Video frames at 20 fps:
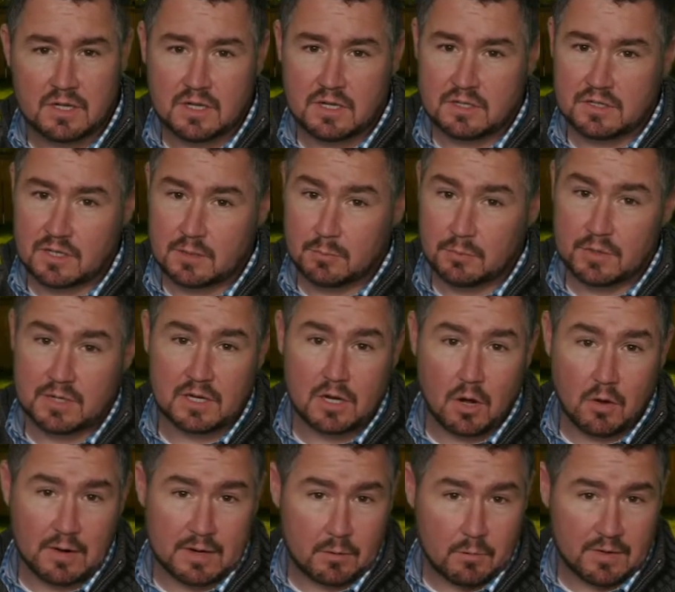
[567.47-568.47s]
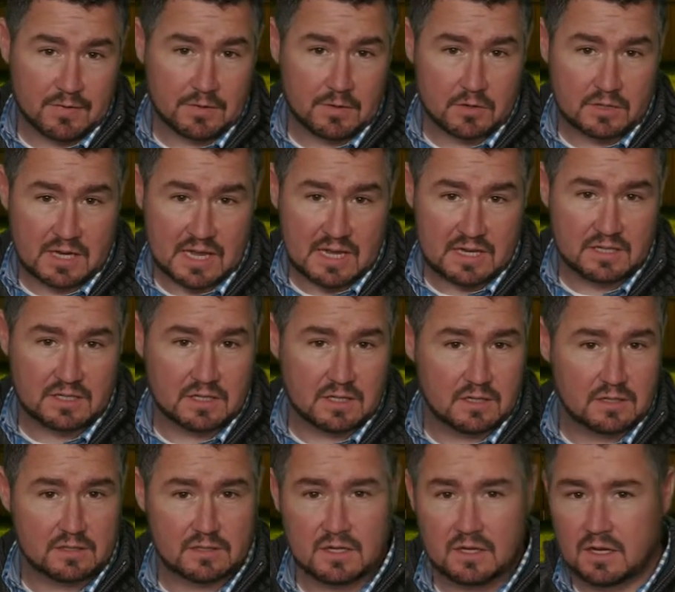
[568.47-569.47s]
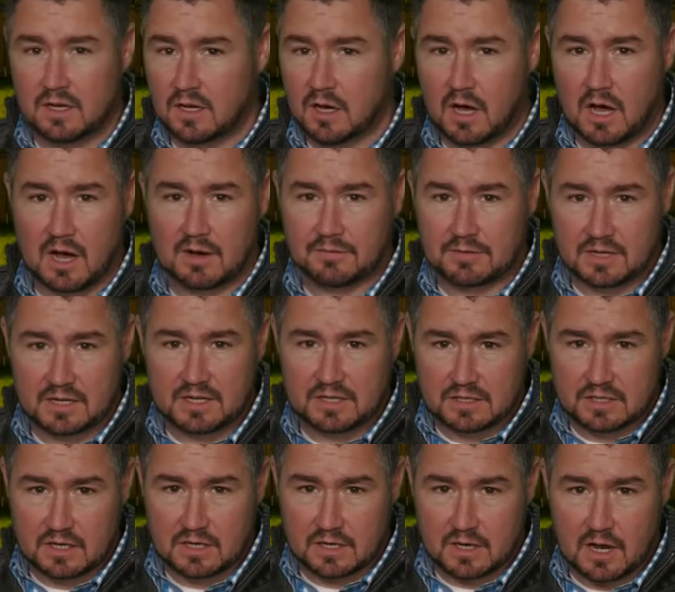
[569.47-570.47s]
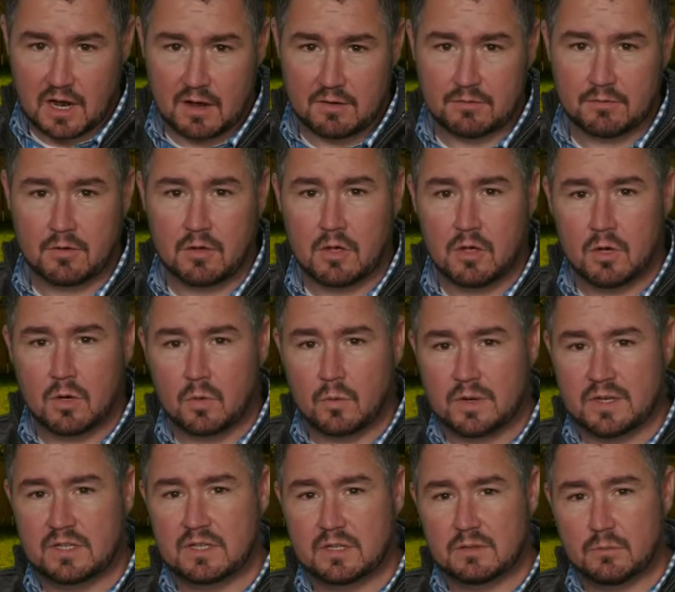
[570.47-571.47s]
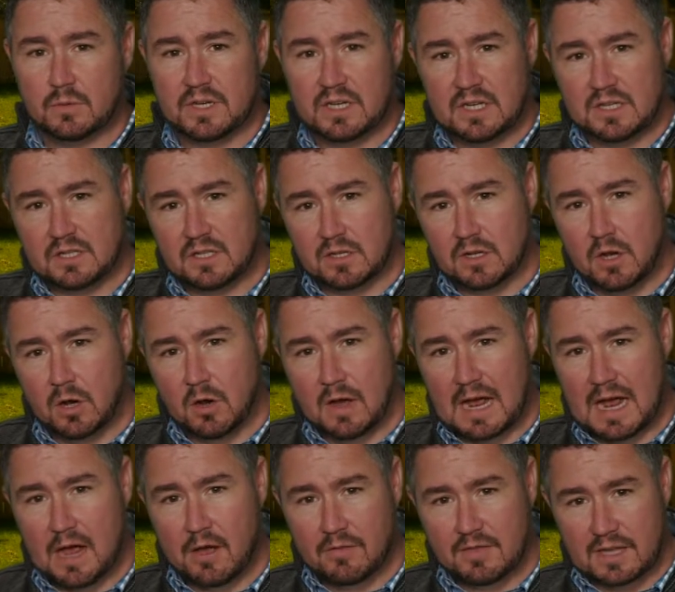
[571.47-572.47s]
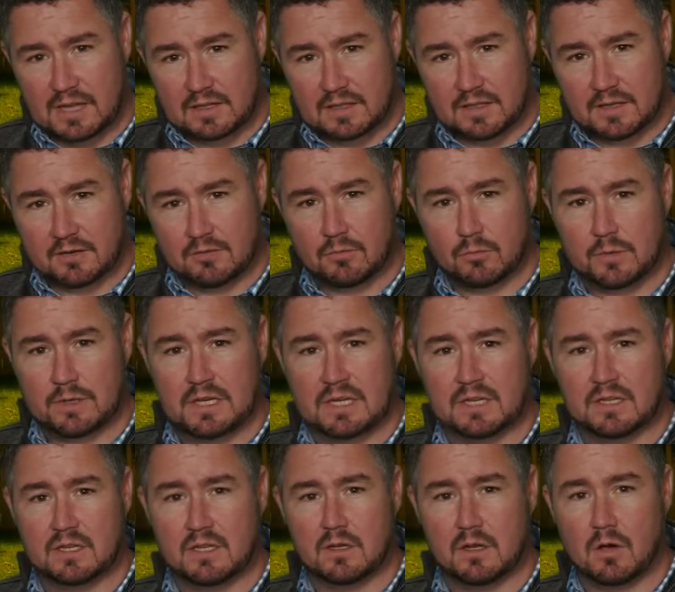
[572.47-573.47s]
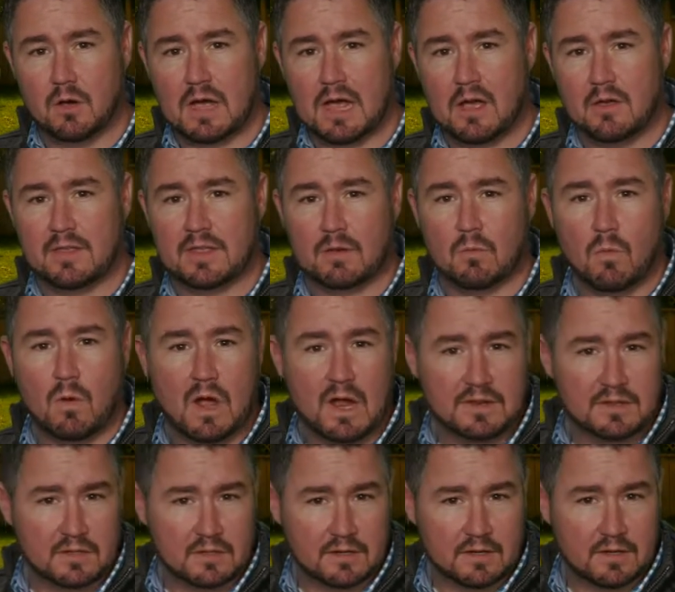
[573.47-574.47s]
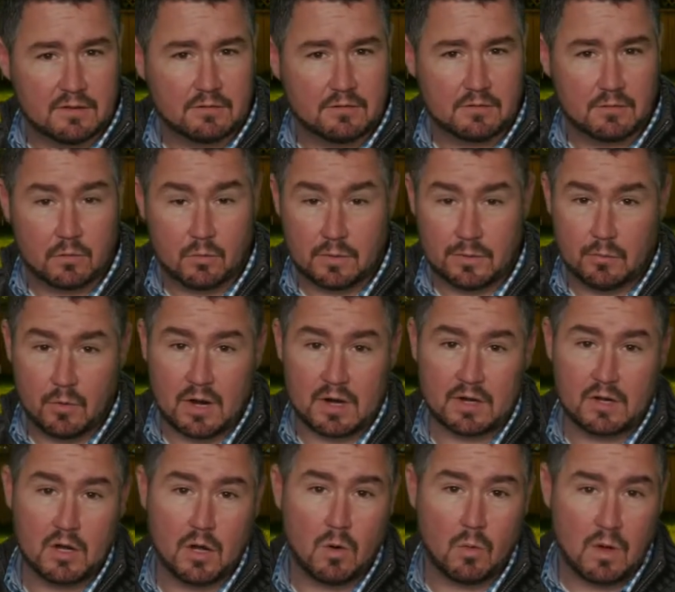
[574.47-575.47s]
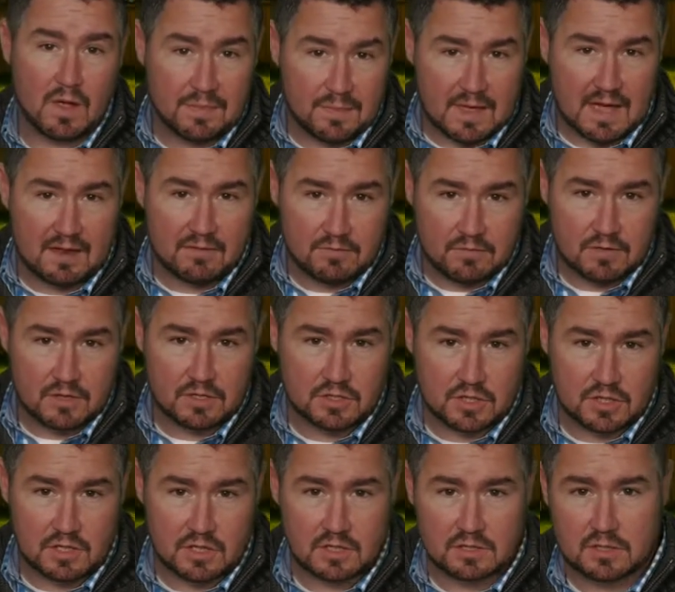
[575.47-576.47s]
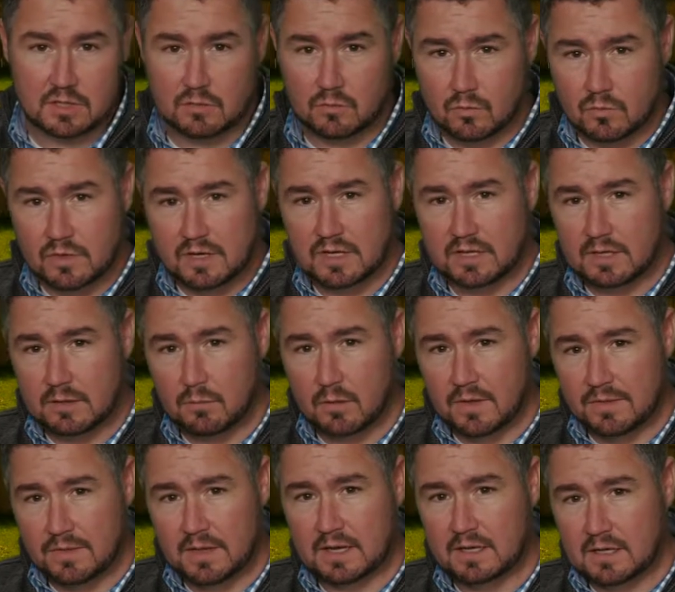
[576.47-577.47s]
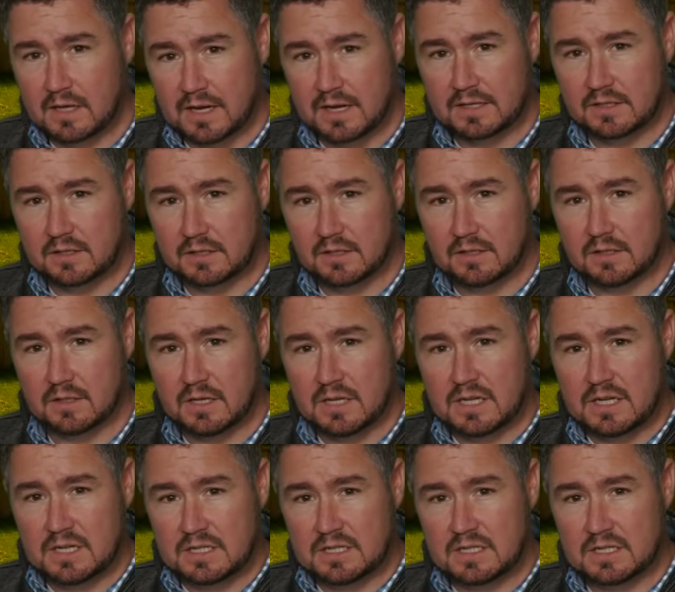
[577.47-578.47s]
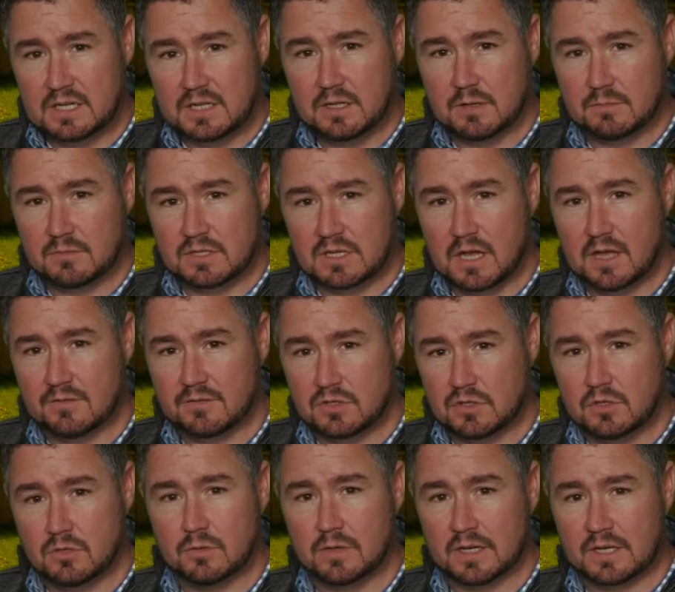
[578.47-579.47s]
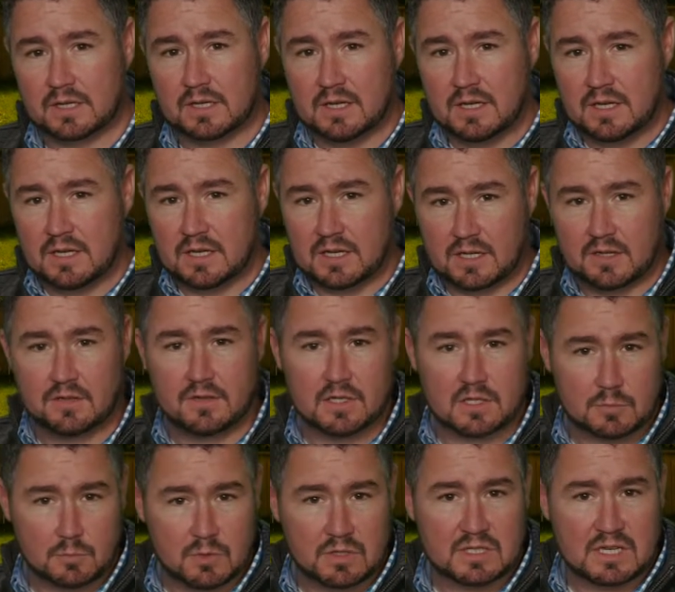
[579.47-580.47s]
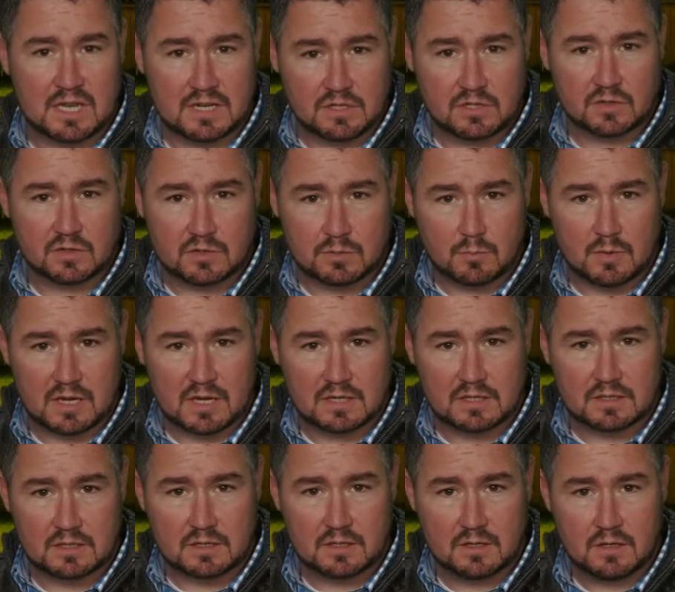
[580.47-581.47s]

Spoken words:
Simply knowing what their taste is often isn't enough. We need to know how they live. We need to know how they want to live. We want to know what that vision is and really what they'd like to see themselves doing in this potential space.